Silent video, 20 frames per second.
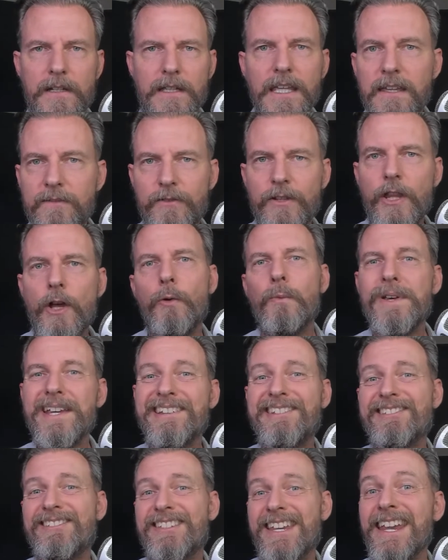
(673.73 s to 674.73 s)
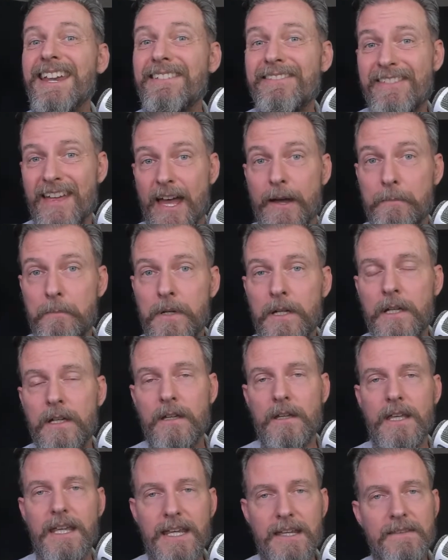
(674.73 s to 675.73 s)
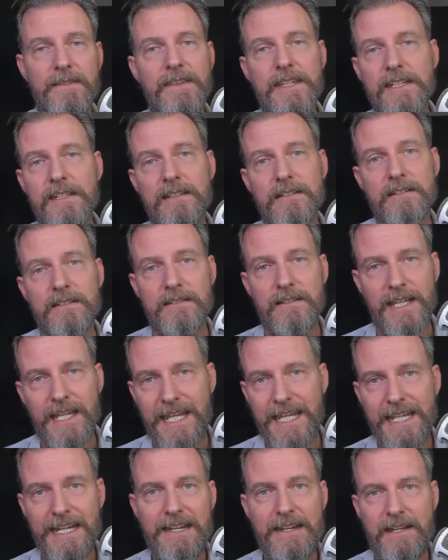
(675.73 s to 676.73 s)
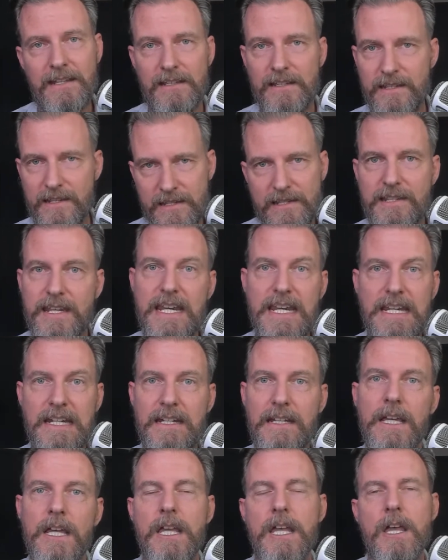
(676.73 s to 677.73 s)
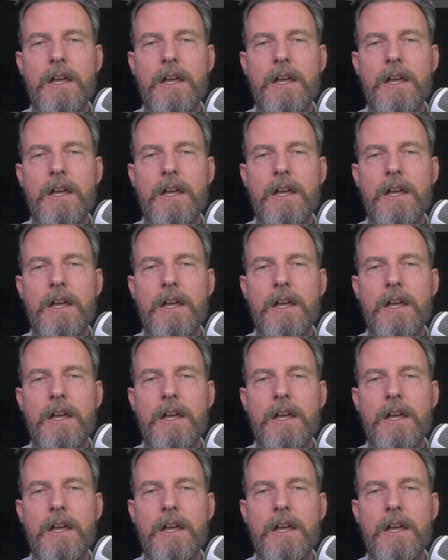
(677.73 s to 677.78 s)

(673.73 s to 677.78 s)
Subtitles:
even though we see them in the inn scene